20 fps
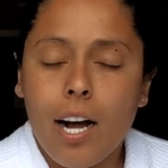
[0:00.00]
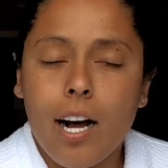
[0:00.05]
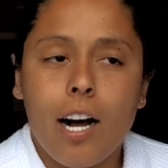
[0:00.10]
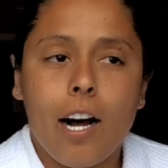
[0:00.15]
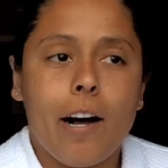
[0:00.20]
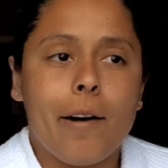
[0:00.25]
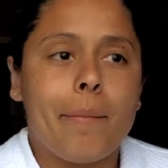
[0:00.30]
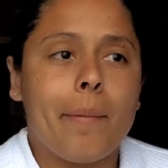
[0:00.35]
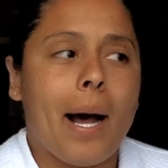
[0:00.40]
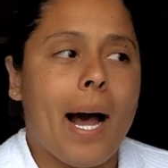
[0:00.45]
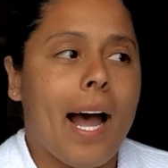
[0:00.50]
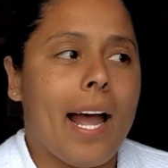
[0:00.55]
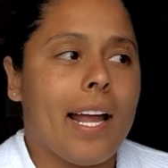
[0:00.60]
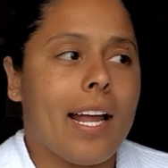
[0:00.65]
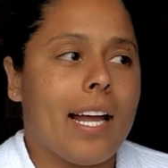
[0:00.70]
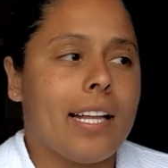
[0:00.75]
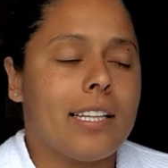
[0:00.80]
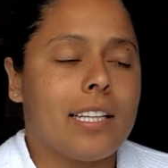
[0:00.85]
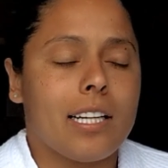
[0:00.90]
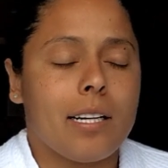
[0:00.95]
I
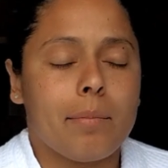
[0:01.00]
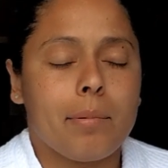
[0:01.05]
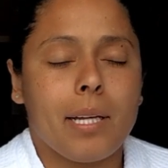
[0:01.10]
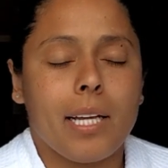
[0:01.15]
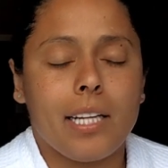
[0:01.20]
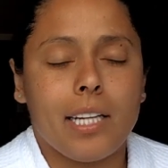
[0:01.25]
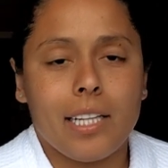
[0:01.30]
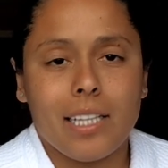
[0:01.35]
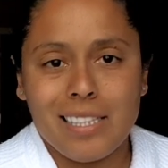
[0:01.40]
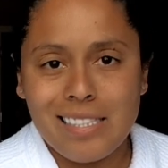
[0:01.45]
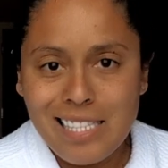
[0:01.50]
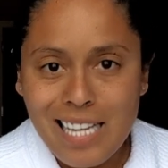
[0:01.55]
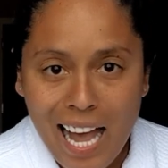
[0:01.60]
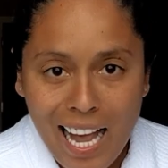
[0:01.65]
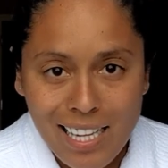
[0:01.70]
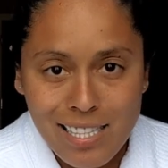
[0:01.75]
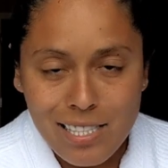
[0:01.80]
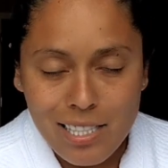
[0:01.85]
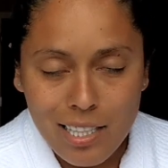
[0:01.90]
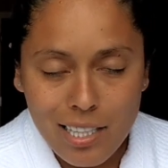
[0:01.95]
ended up getting a
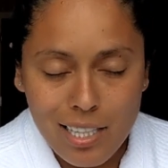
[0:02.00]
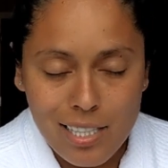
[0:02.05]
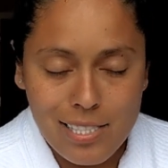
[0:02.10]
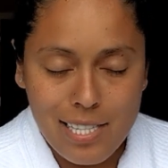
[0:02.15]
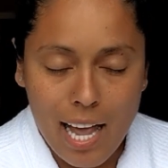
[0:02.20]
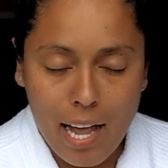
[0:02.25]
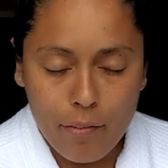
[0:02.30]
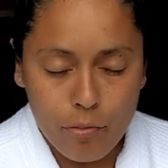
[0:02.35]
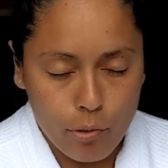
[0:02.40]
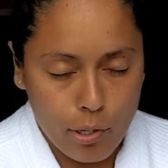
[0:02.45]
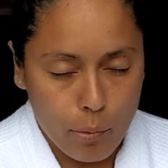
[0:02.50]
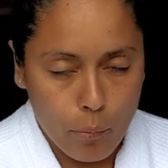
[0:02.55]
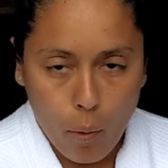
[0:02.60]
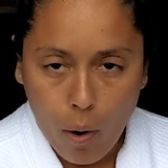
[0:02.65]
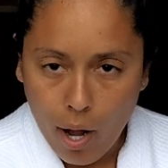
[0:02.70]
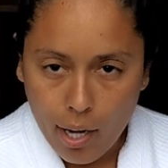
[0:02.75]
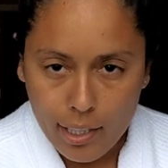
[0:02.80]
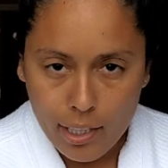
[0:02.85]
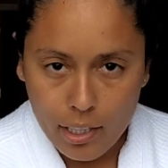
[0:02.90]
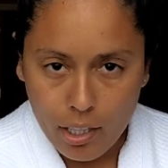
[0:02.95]
taxi because halfway
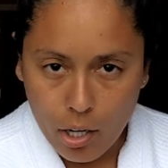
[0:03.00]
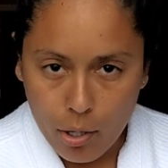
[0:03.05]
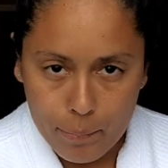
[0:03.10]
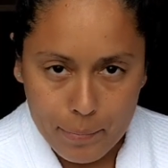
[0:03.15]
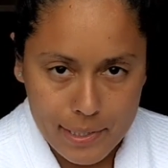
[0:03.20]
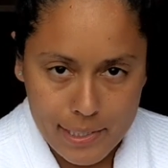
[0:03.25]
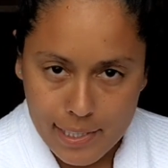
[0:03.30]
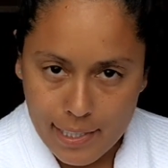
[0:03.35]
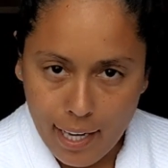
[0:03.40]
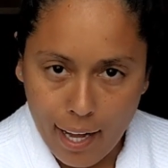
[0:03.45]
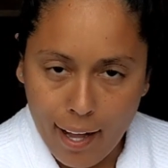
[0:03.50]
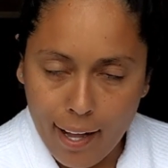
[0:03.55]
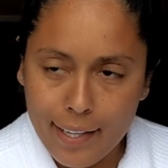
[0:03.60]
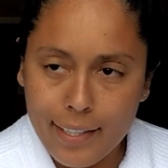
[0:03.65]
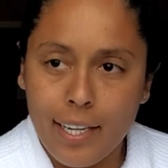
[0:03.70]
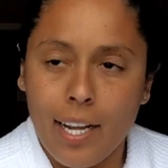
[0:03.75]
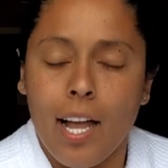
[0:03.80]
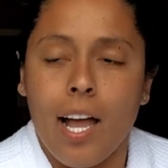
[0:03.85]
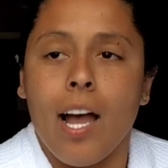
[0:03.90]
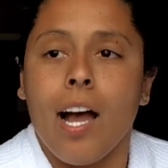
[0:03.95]
walking I almost
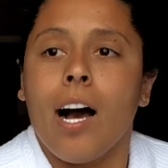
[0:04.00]
died.